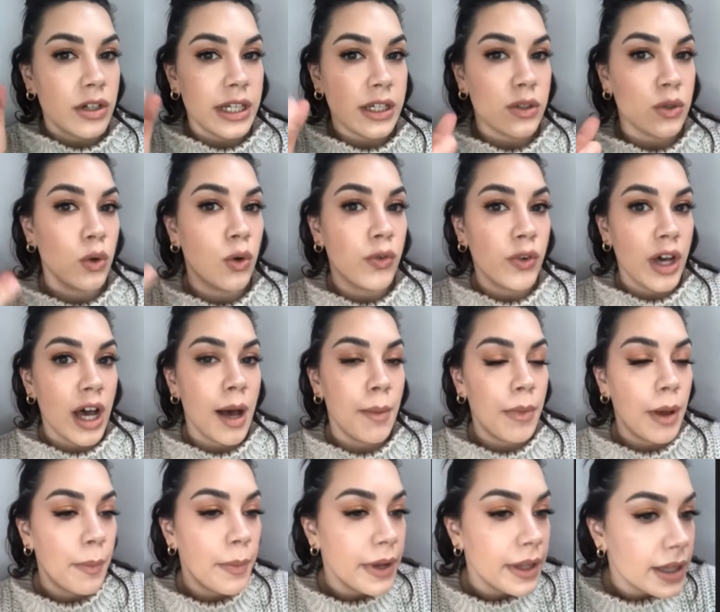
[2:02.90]
sort of come
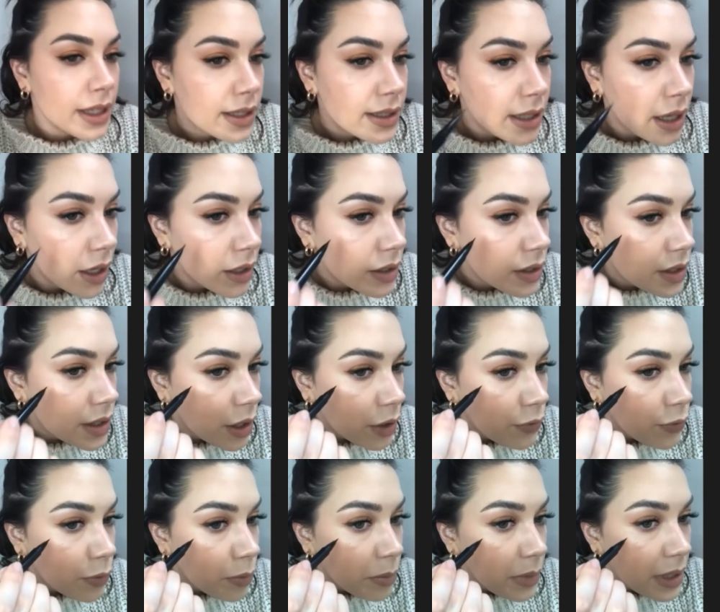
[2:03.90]
up in the sun. So
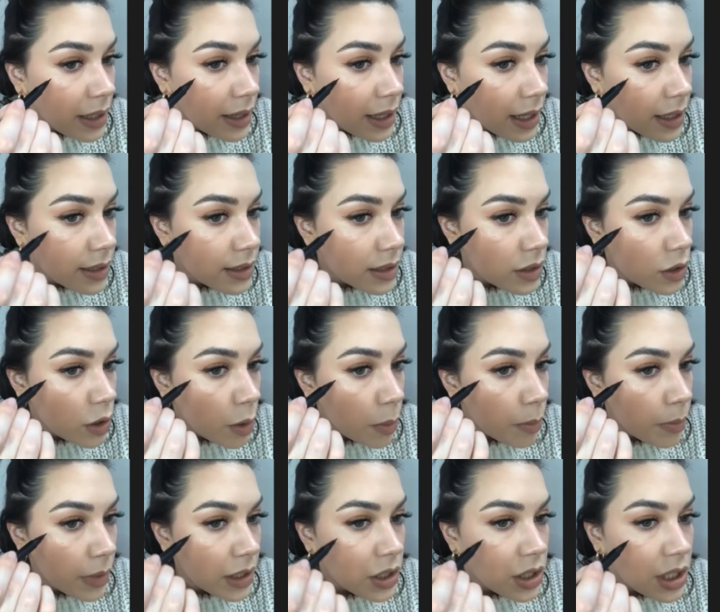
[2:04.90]
for me, that's the top of
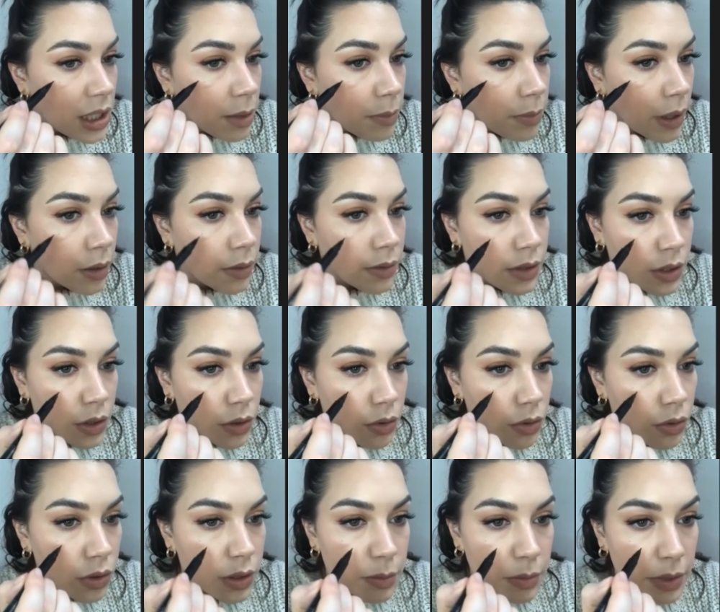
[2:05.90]
my cheekbones and
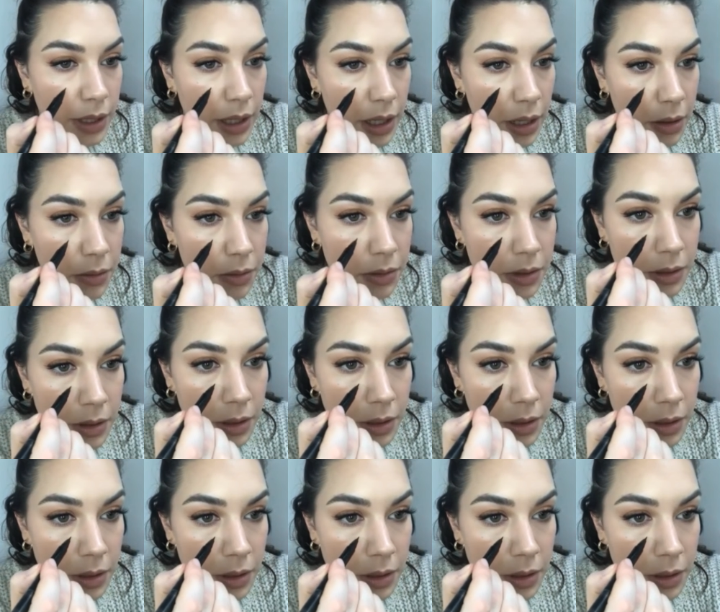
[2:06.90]
across my nose.